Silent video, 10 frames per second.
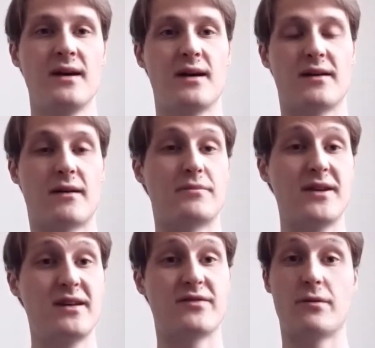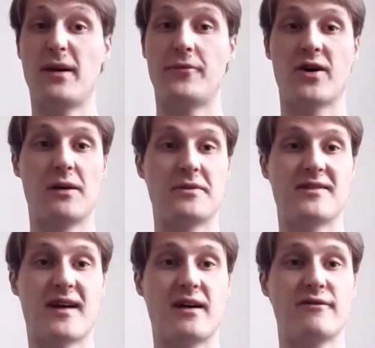And I'm pleased that people are keeping
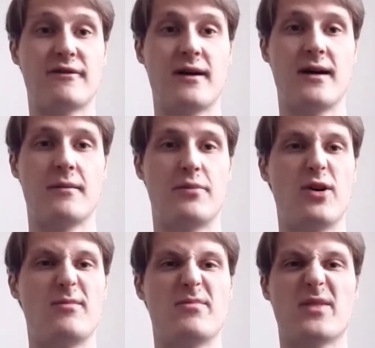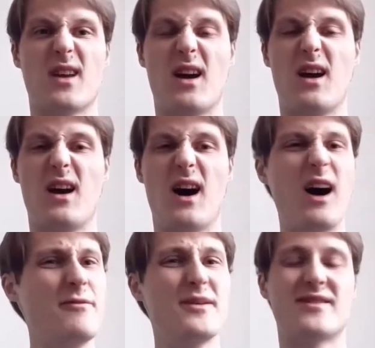safe, but
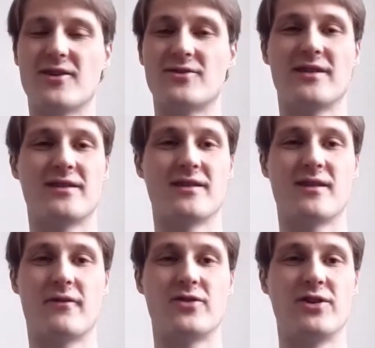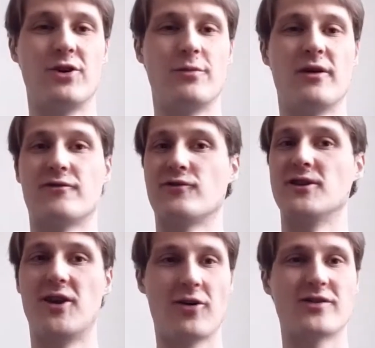I've been social distancing on the tube for a
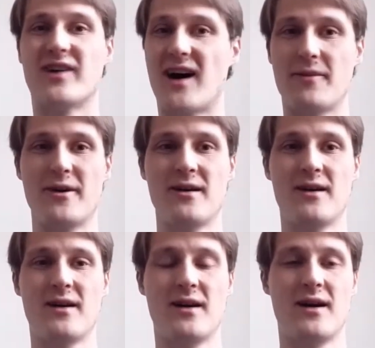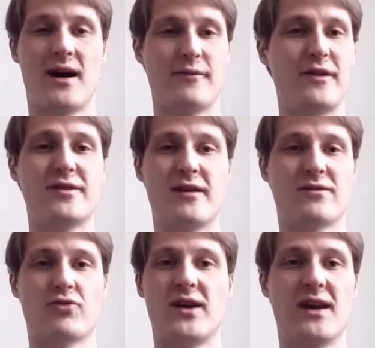long time. I've lived here
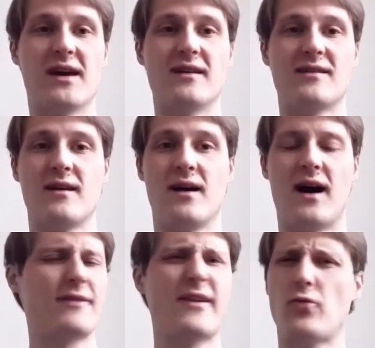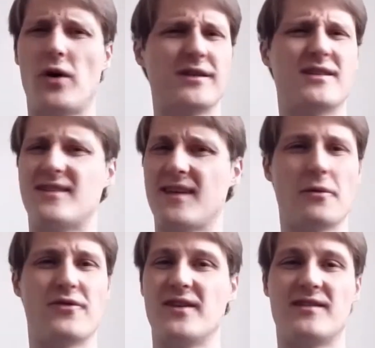3 years. I've never wanted to sit
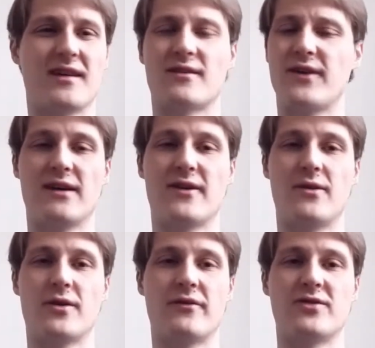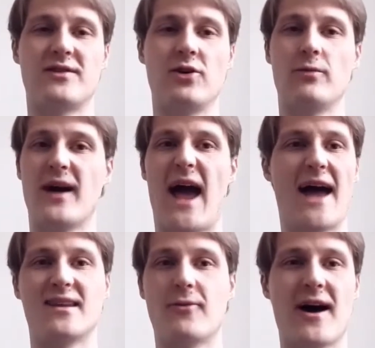within 6 feet of anyone on the tube
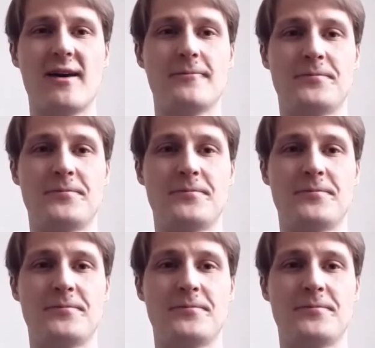anyway.